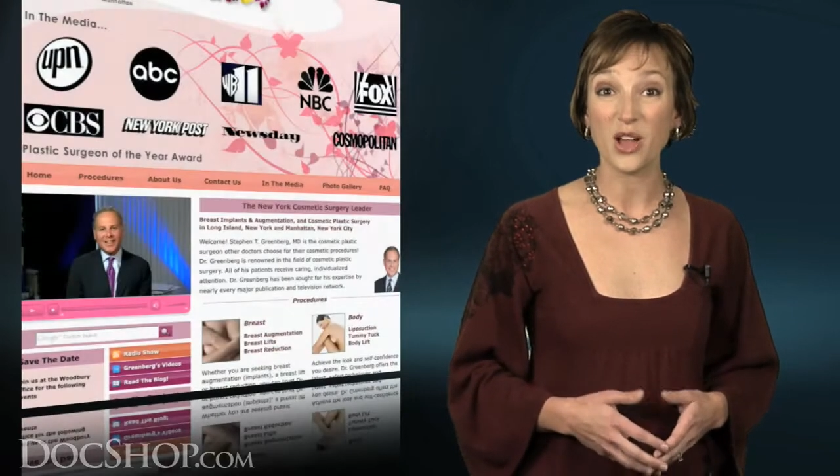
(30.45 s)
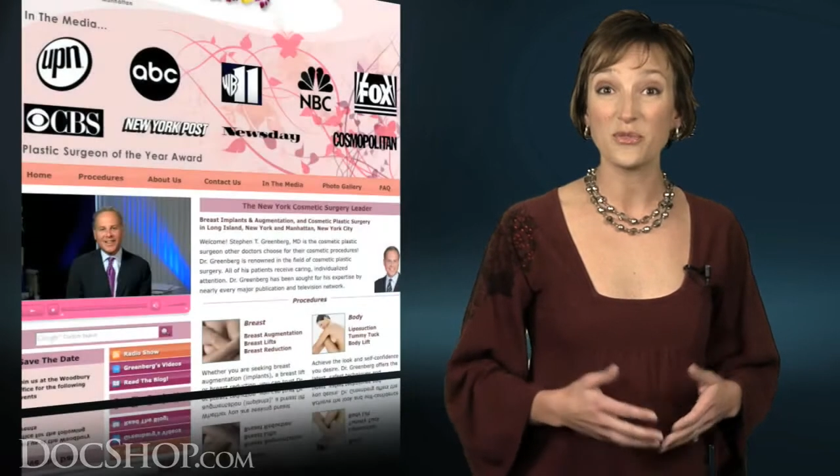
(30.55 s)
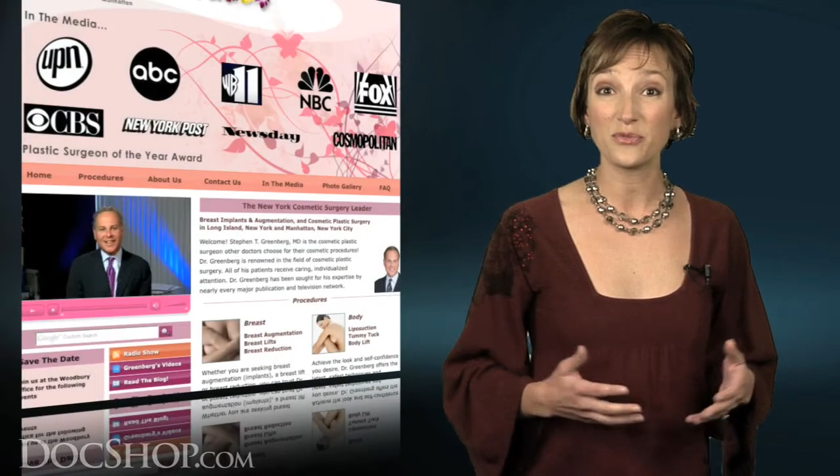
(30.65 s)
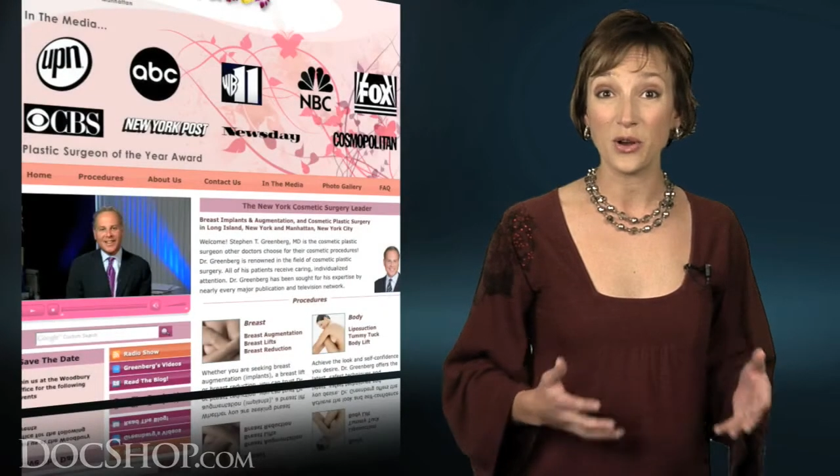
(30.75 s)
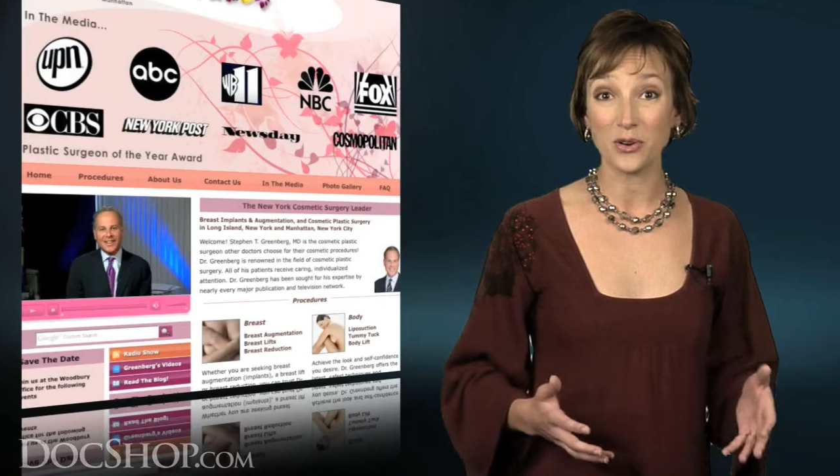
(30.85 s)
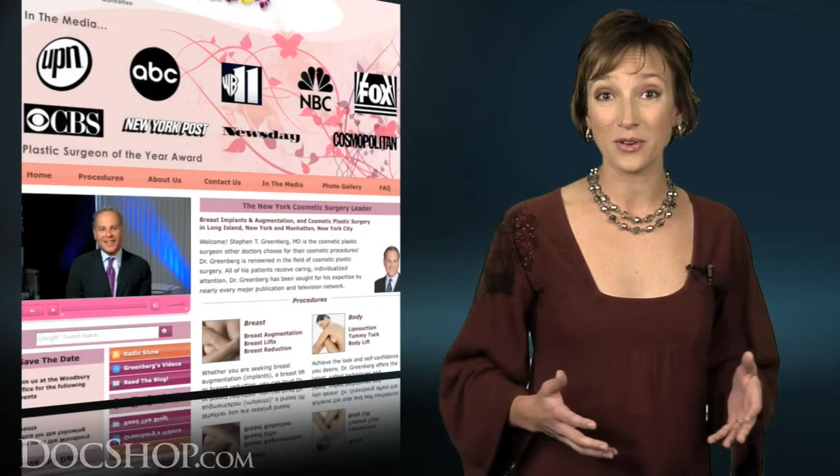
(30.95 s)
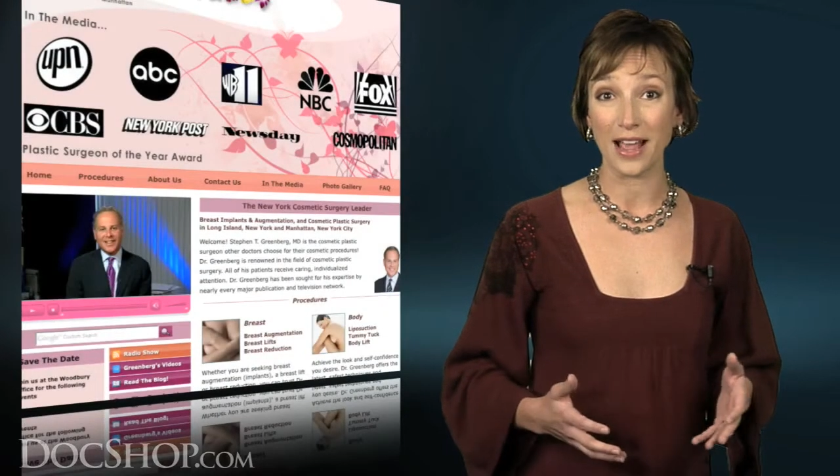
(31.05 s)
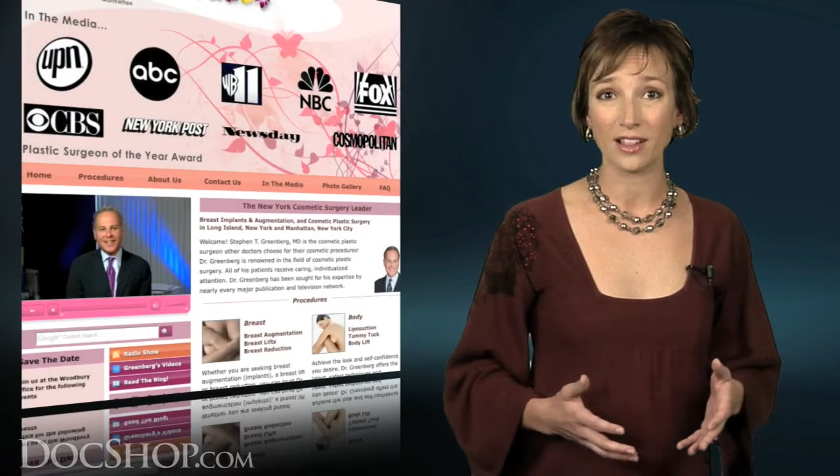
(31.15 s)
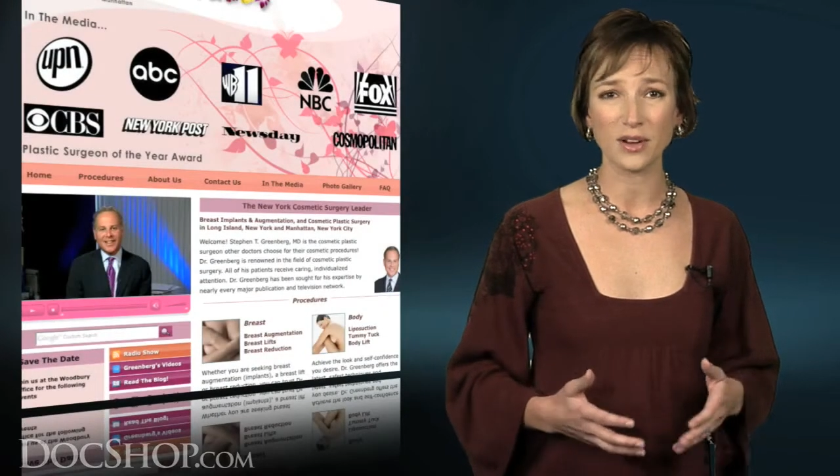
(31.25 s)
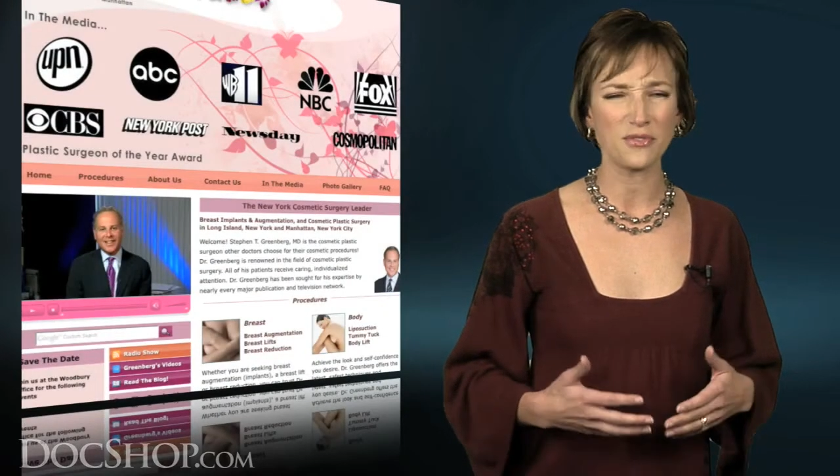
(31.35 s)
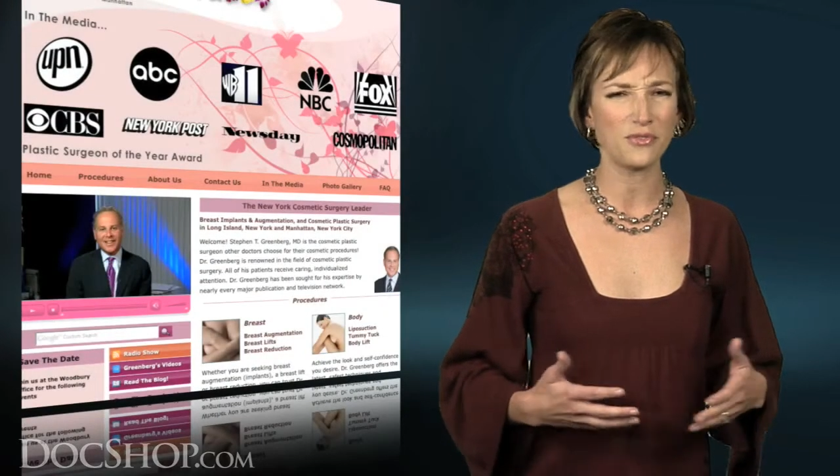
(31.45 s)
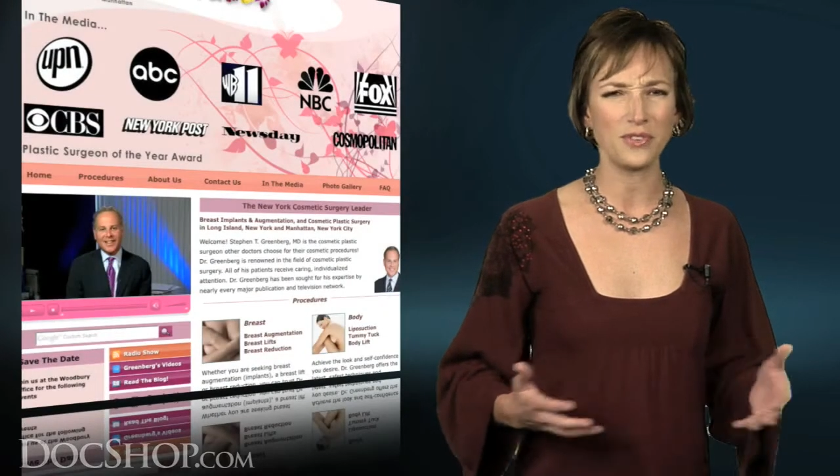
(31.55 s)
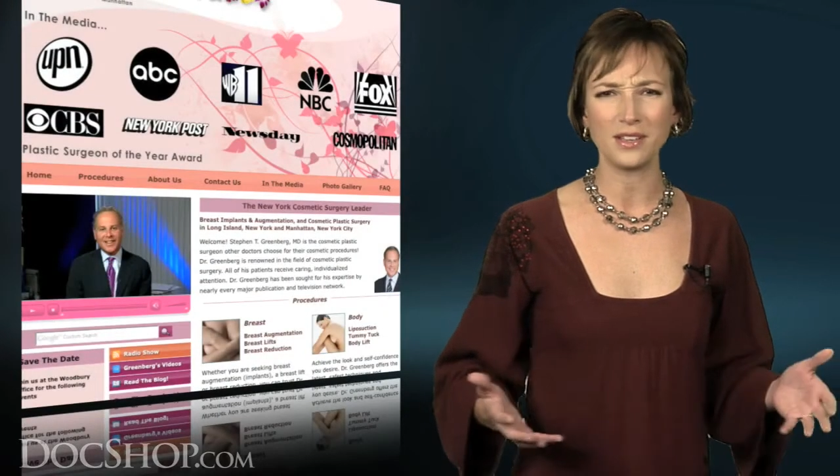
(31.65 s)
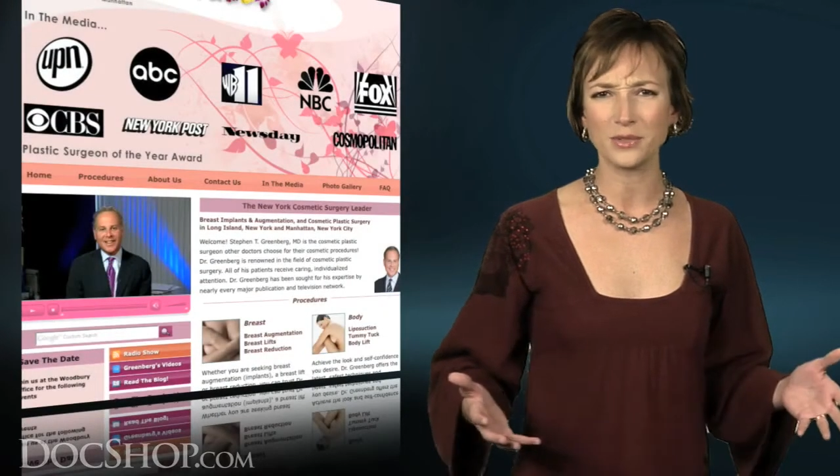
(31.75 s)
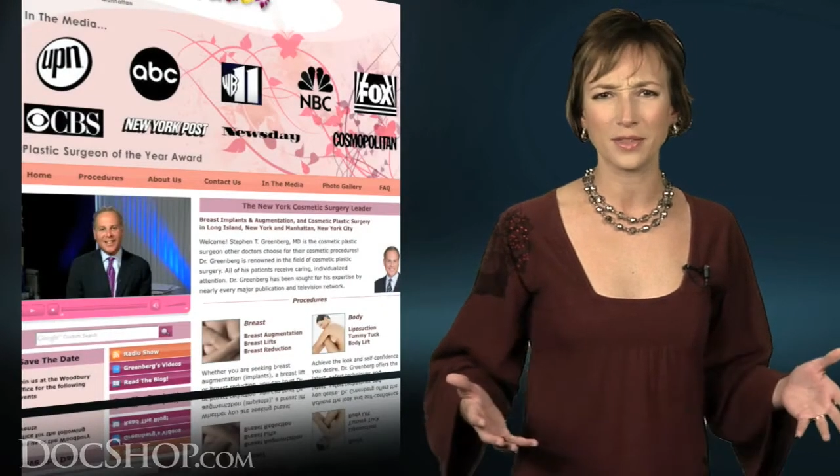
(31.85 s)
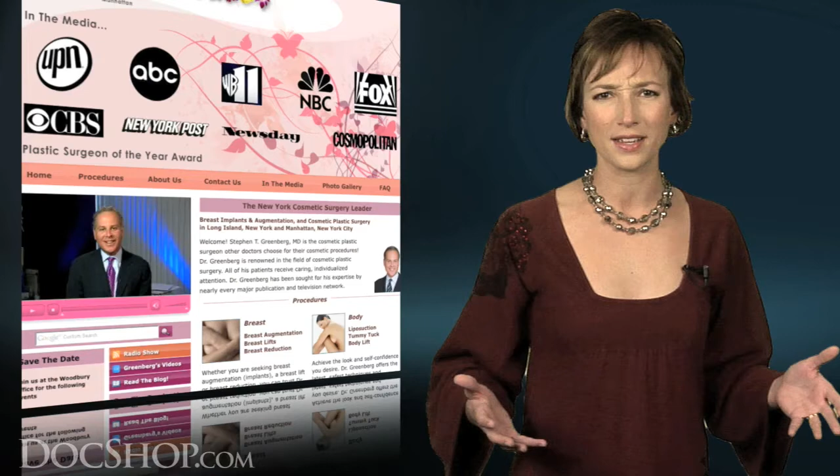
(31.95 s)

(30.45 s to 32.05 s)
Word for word: a photo gallery filled with